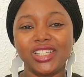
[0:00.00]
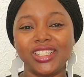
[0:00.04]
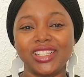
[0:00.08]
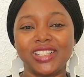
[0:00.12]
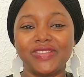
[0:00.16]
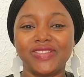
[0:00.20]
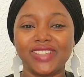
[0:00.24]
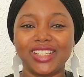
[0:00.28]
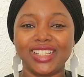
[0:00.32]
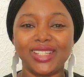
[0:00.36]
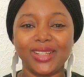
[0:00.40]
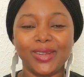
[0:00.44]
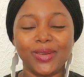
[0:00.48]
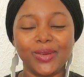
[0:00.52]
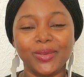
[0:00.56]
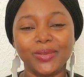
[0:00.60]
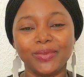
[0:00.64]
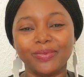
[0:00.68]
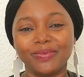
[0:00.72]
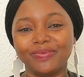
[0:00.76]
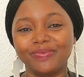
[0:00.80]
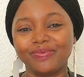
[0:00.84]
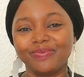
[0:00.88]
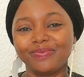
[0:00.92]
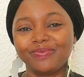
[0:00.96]
and the
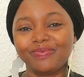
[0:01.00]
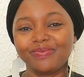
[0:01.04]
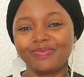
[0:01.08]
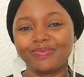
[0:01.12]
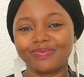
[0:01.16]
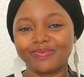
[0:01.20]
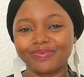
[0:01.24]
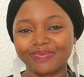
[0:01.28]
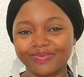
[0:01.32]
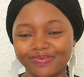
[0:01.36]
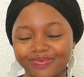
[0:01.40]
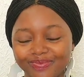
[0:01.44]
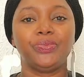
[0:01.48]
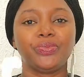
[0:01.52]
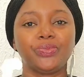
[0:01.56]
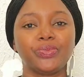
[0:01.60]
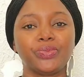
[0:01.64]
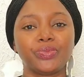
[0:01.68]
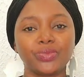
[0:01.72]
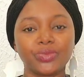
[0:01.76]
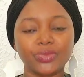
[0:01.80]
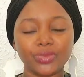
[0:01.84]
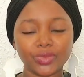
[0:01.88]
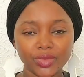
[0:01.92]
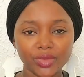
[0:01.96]
citizens of
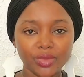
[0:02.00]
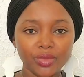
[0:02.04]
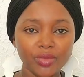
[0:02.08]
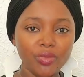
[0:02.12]
Ghana